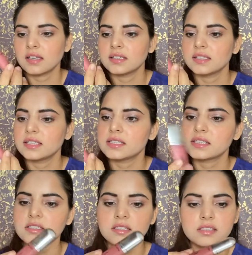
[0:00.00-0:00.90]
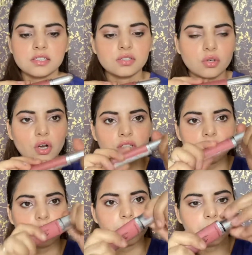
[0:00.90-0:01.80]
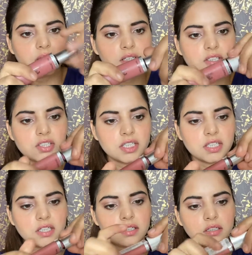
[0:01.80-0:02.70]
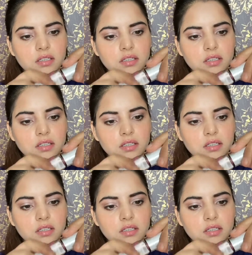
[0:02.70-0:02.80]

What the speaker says: This has got a pink shade,